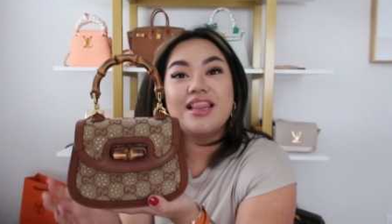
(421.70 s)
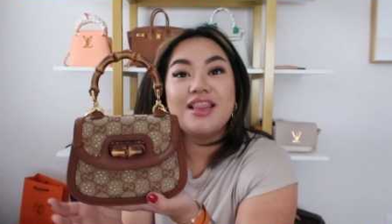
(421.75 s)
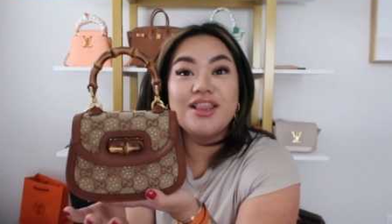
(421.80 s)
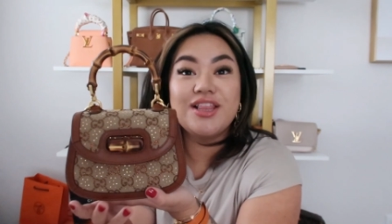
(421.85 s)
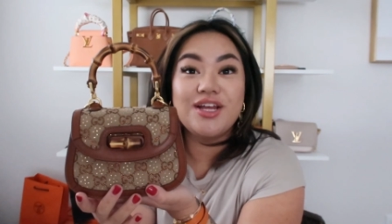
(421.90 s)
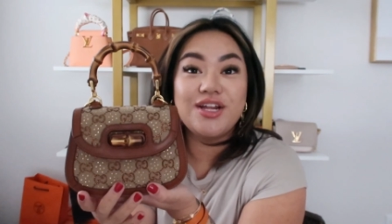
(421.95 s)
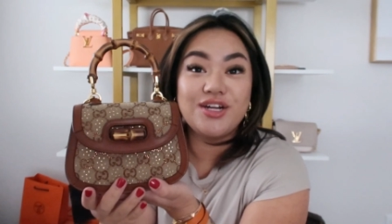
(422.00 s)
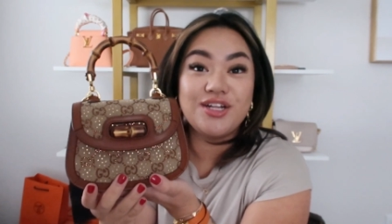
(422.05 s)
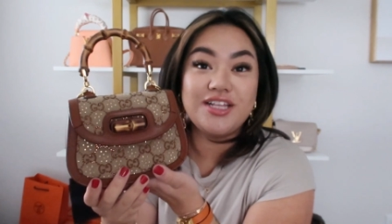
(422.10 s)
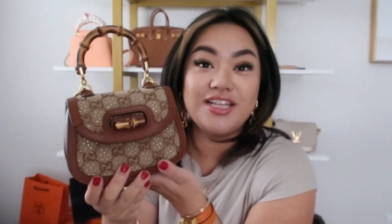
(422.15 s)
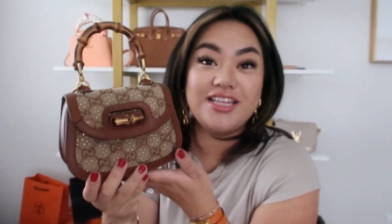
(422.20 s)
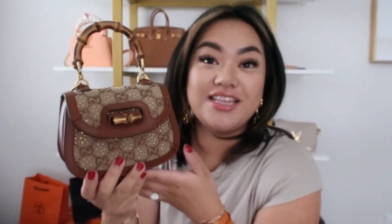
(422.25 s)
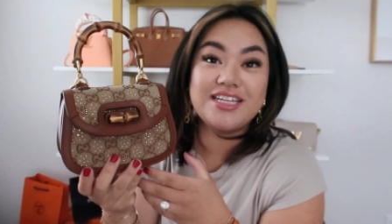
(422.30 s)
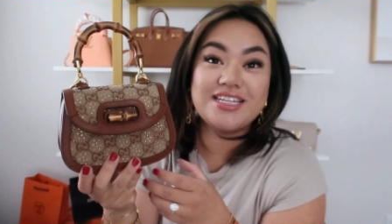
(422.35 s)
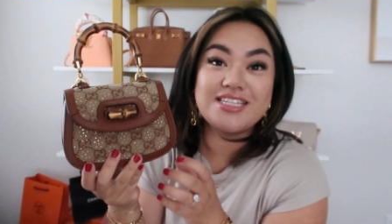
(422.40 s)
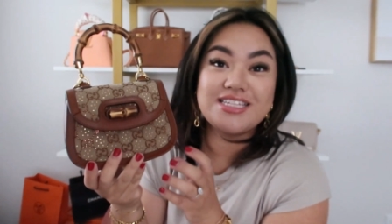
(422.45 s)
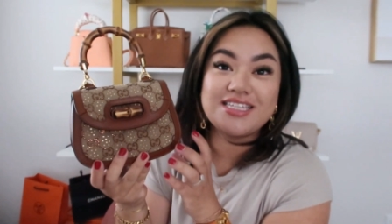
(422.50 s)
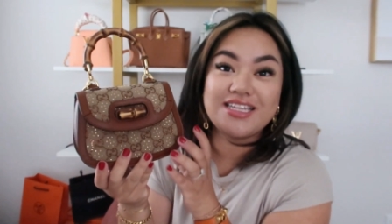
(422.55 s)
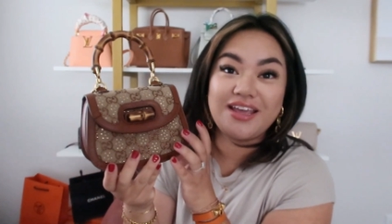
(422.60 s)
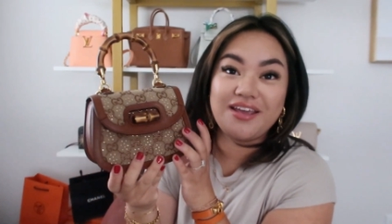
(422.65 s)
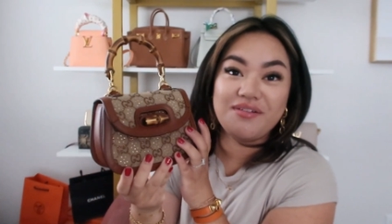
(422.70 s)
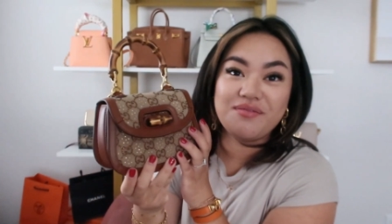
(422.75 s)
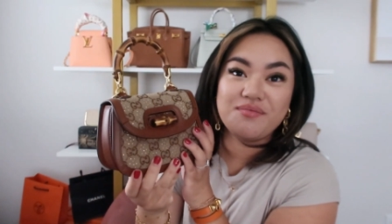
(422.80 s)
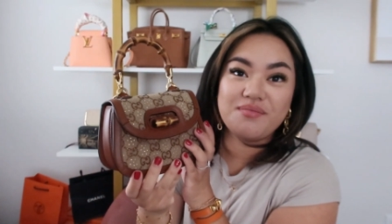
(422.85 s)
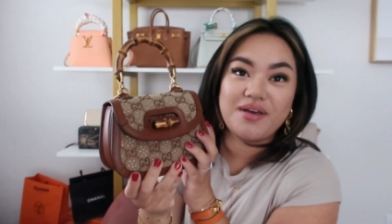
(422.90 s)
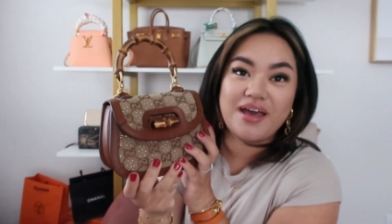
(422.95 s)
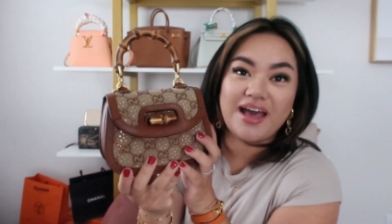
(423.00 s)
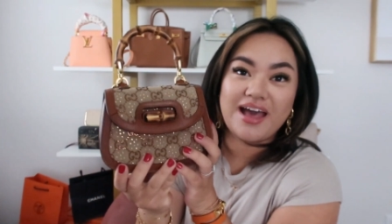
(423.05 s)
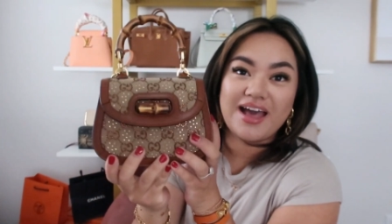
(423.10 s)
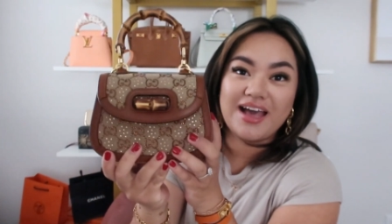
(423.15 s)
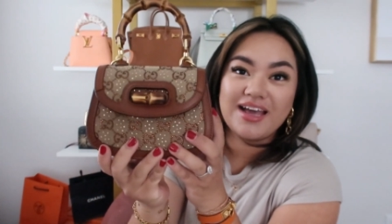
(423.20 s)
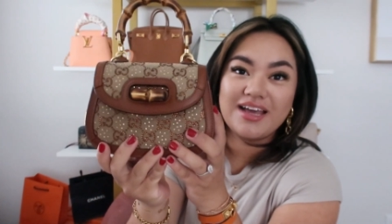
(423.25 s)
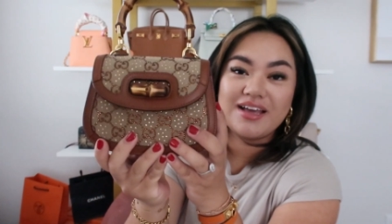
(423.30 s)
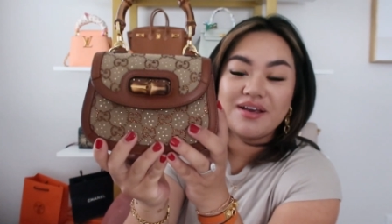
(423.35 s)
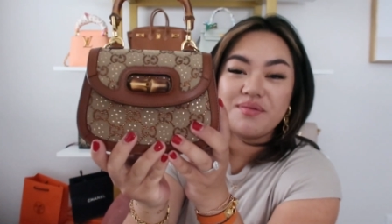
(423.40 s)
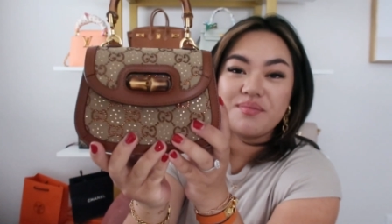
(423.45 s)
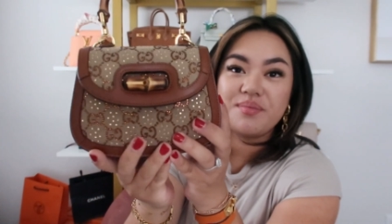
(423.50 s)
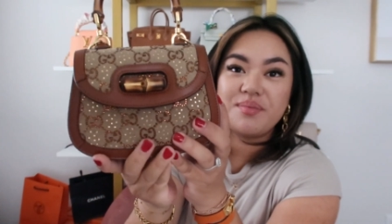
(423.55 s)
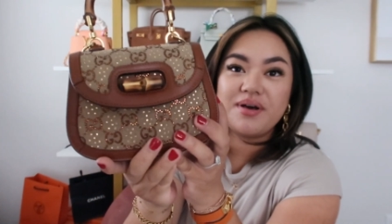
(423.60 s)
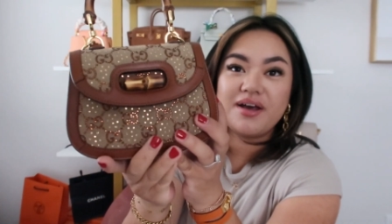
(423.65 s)
literally the same bag
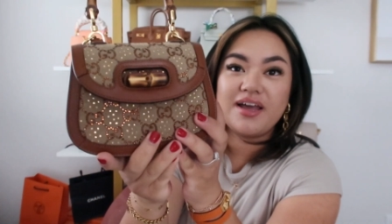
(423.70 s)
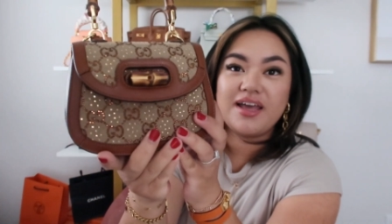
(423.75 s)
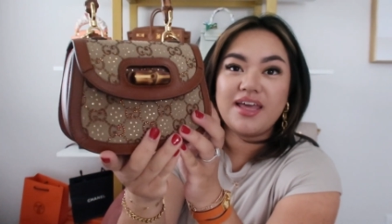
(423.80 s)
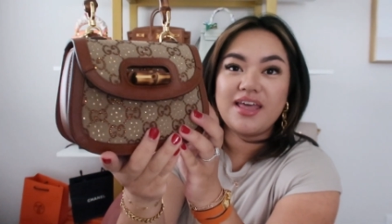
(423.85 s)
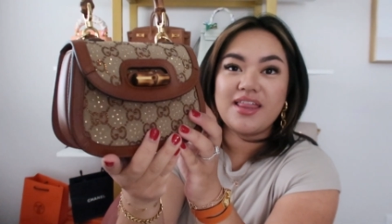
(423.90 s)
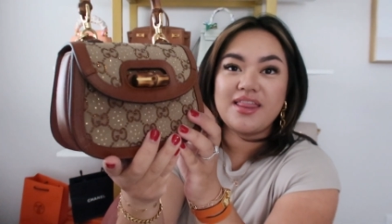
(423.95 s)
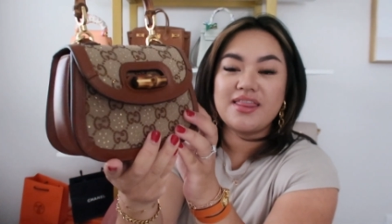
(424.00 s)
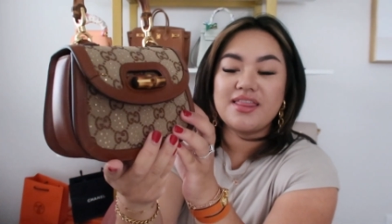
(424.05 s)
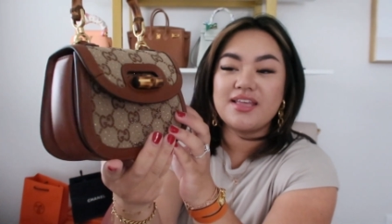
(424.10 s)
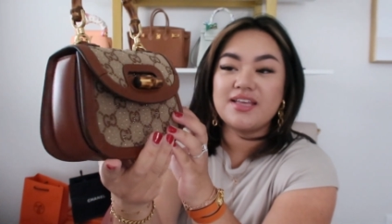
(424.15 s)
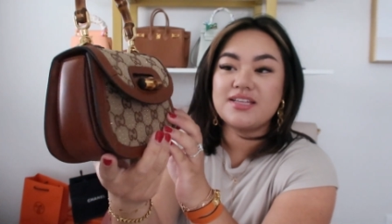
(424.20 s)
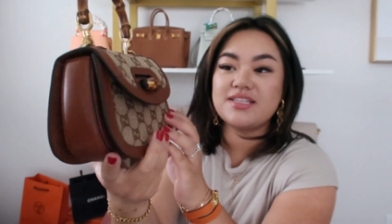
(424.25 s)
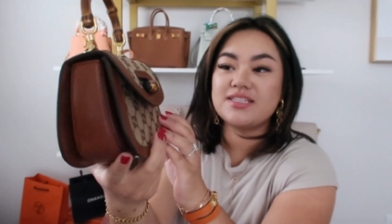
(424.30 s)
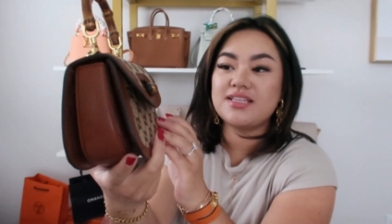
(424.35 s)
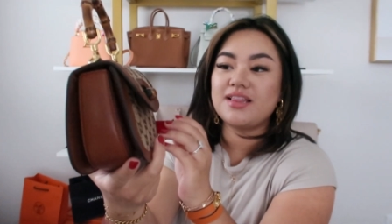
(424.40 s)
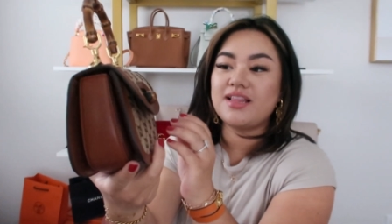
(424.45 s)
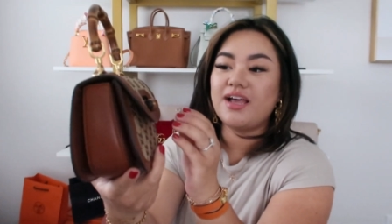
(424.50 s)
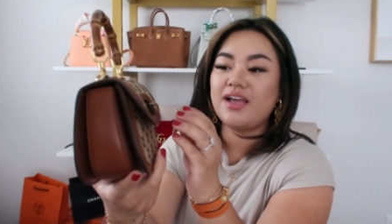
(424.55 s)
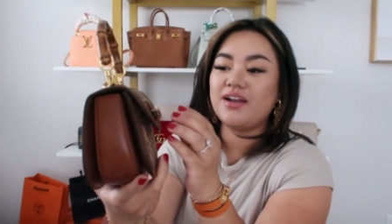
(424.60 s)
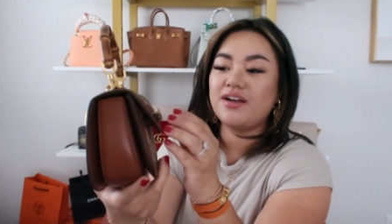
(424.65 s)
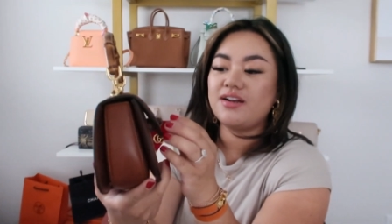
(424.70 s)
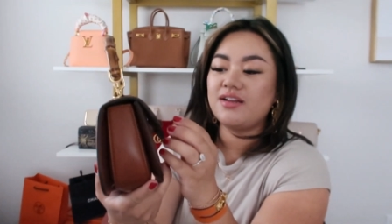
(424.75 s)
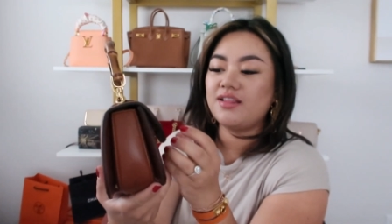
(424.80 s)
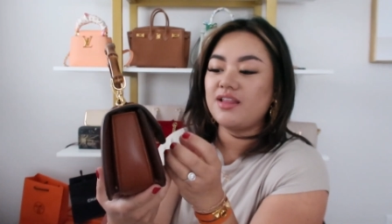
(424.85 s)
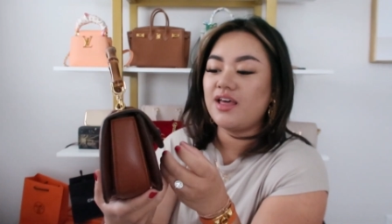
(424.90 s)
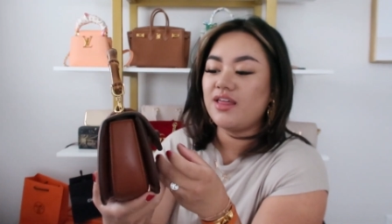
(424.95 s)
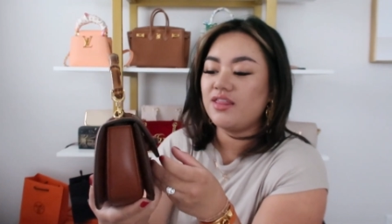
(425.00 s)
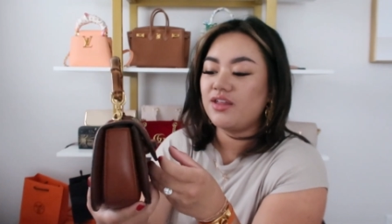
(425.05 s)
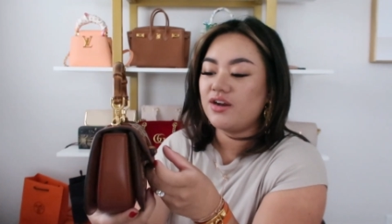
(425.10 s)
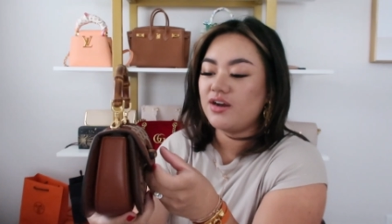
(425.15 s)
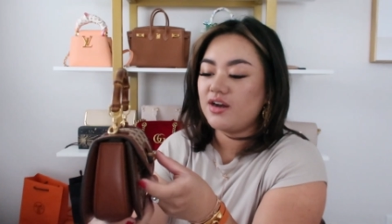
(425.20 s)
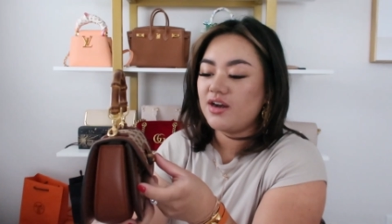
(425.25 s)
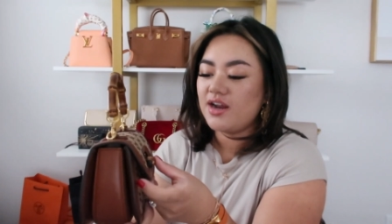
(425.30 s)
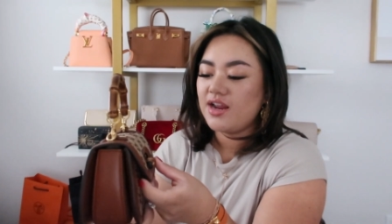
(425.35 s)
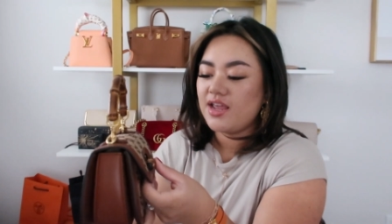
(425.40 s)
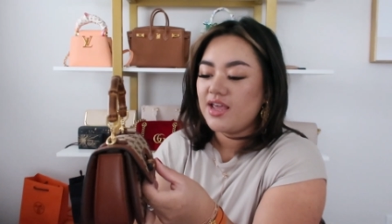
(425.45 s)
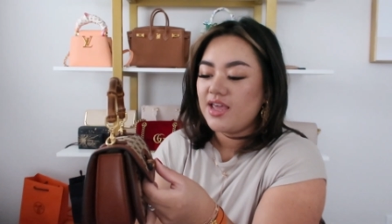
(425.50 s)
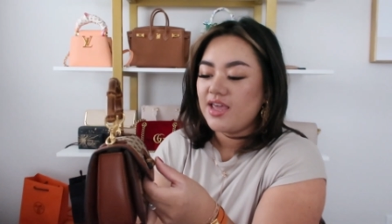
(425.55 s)
but in this lighter leather,